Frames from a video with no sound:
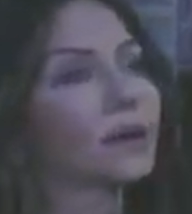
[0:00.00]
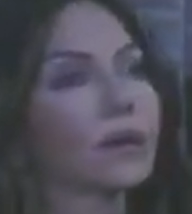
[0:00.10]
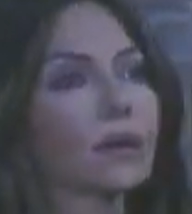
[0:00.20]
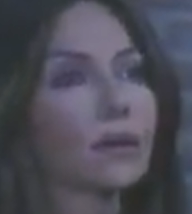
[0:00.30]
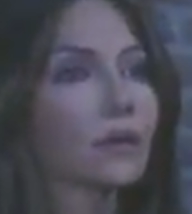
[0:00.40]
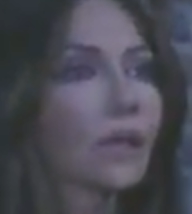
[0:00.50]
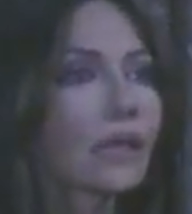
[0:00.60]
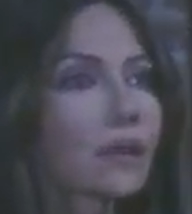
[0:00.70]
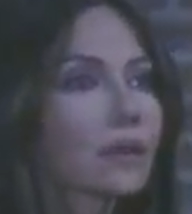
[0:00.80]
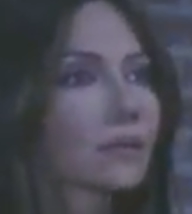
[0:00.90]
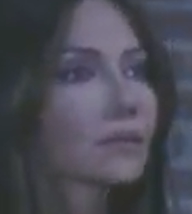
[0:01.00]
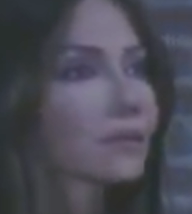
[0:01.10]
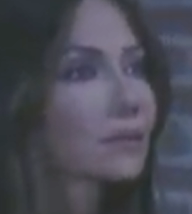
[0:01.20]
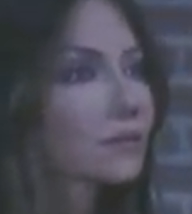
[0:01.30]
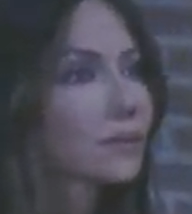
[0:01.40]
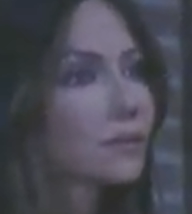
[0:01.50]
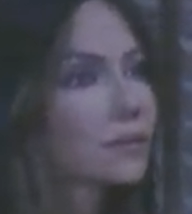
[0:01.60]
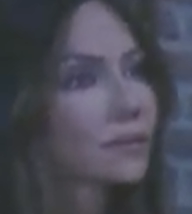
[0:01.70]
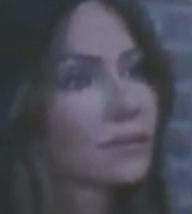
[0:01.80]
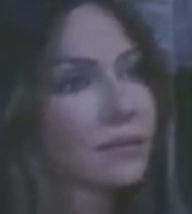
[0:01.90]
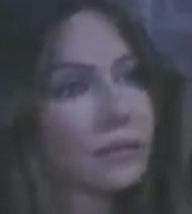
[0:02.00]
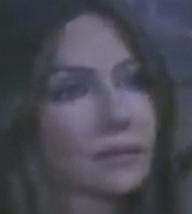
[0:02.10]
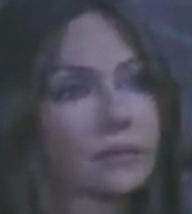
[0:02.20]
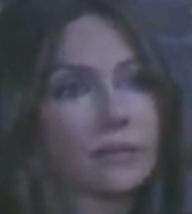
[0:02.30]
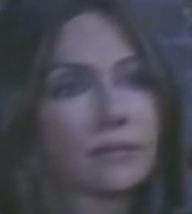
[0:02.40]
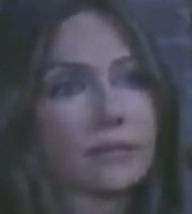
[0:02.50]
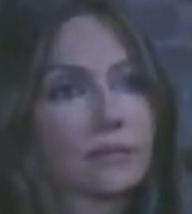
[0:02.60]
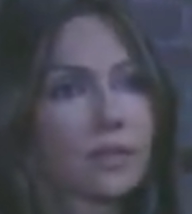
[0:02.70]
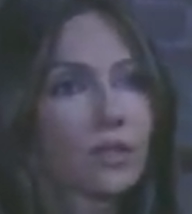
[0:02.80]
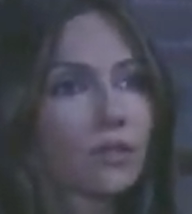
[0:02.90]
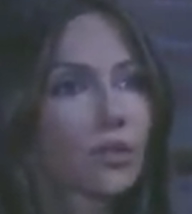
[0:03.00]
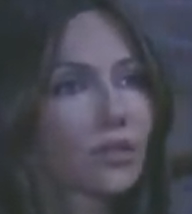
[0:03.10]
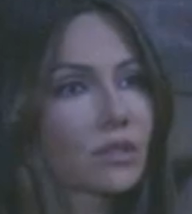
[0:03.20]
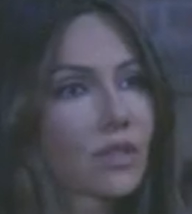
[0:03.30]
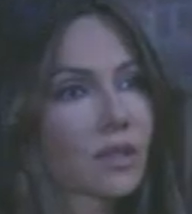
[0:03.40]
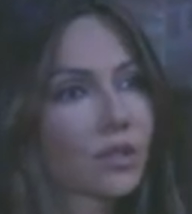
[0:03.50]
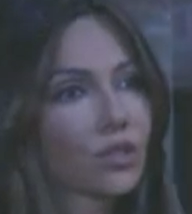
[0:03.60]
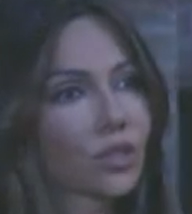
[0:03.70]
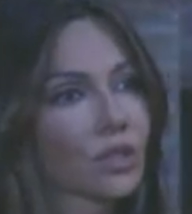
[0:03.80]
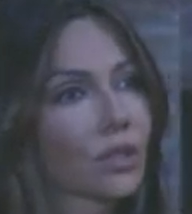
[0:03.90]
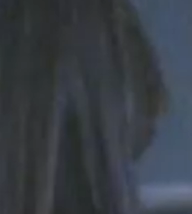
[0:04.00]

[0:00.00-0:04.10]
after I left? Nothing. So he doesn't know? No, of course not. You should go.